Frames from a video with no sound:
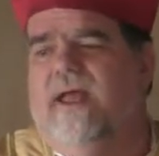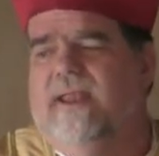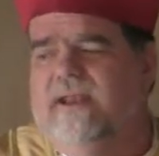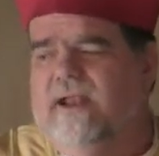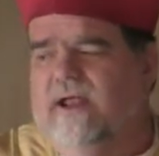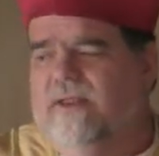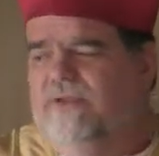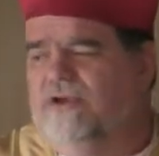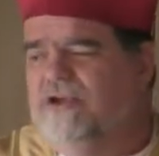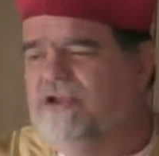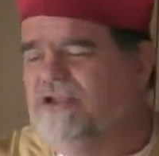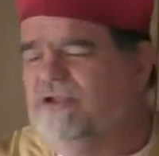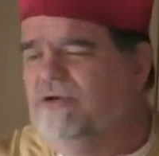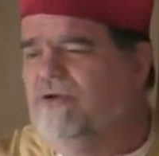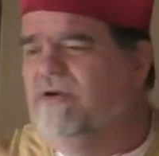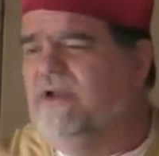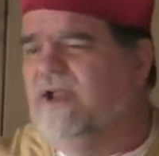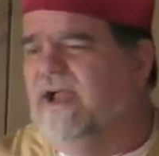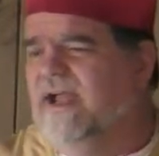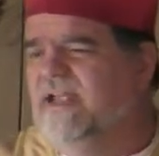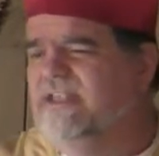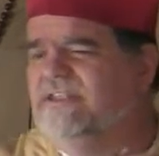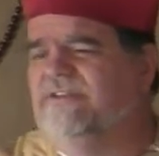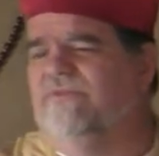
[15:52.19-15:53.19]
Now, there's two
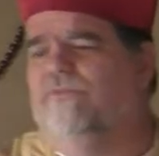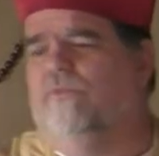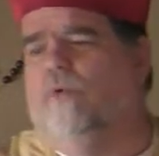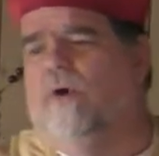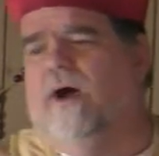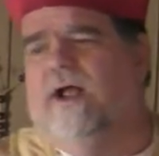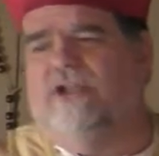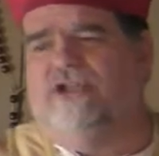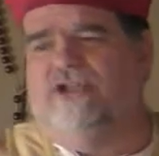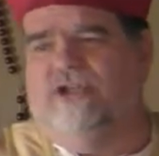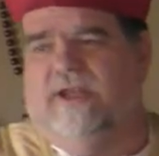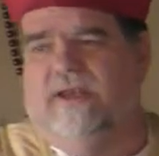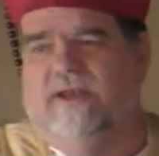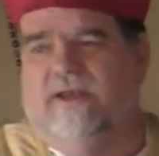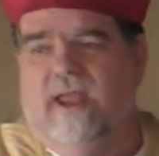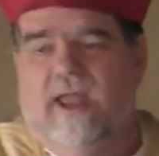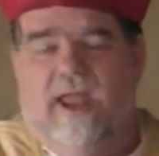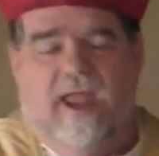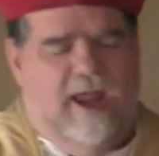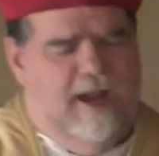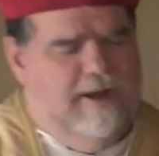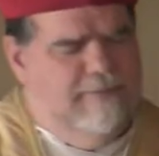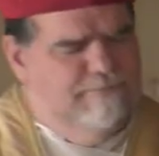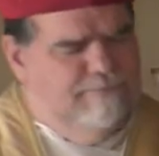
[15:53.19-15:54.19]
kinds of watching,
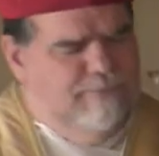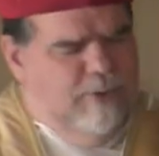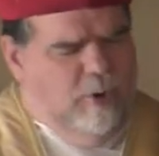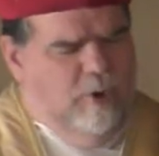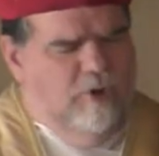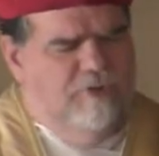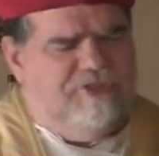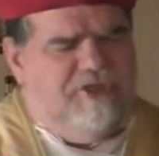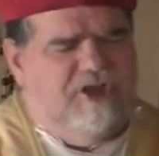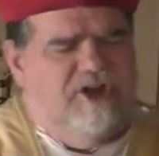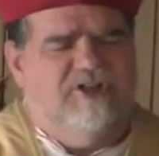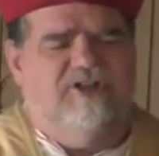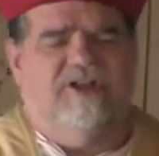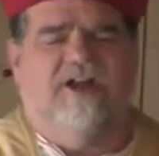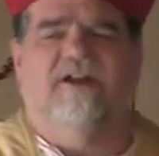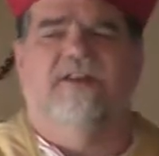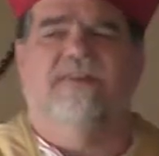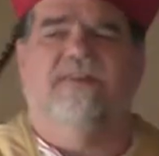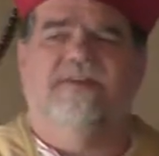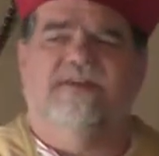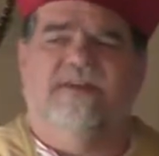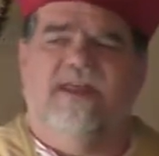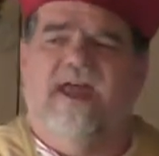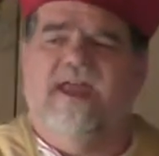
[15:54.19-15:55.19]
and both are done
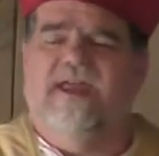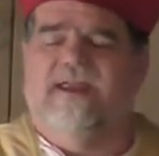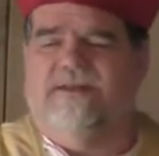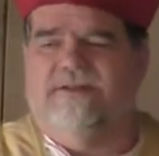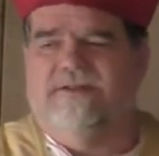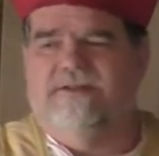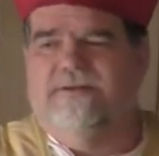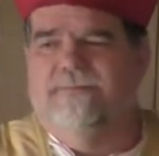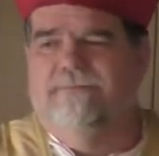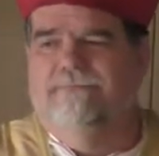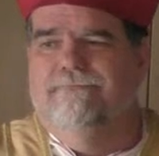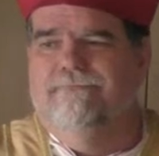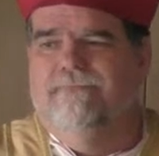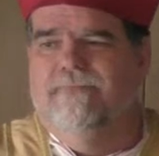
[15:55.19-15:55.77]
in the night.